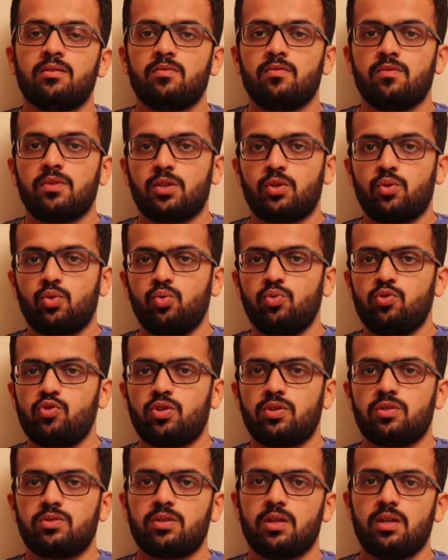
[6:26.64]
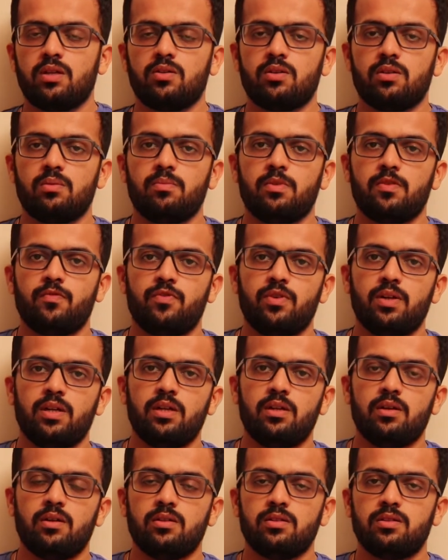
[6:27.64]
with two central
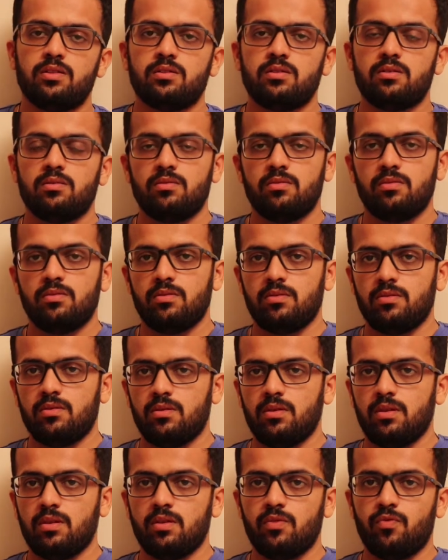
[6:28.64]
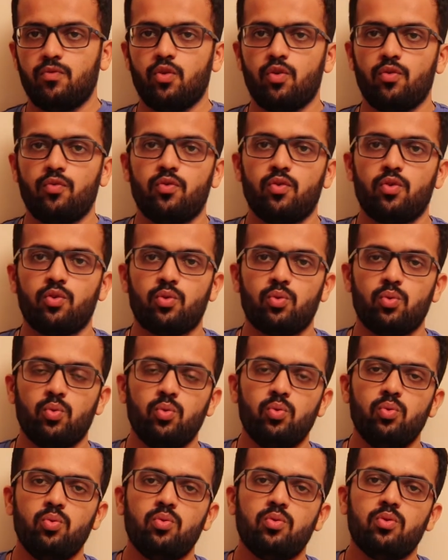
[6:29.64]
midfielders in the
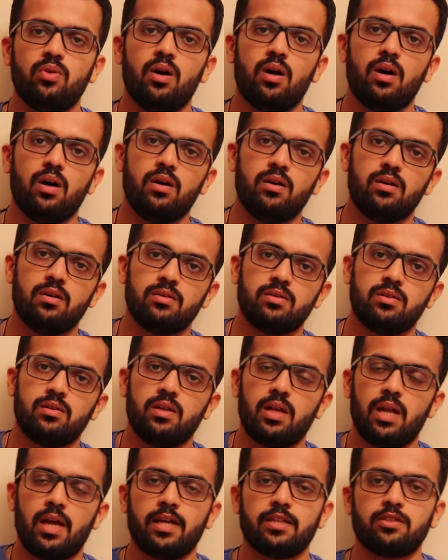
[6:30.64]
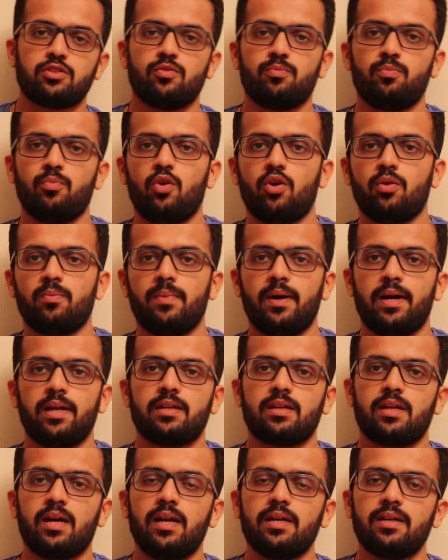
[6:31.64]
4-4-2, likes of Pogba
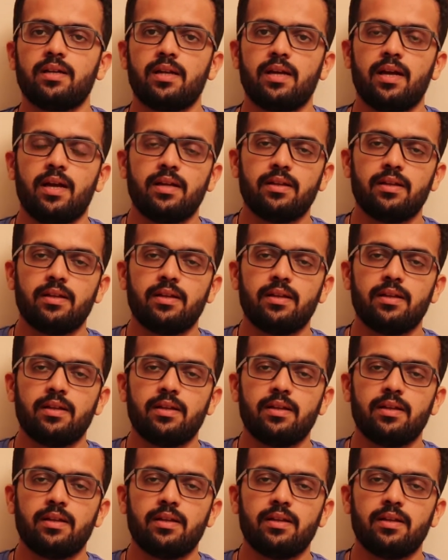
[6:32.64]
and Kante.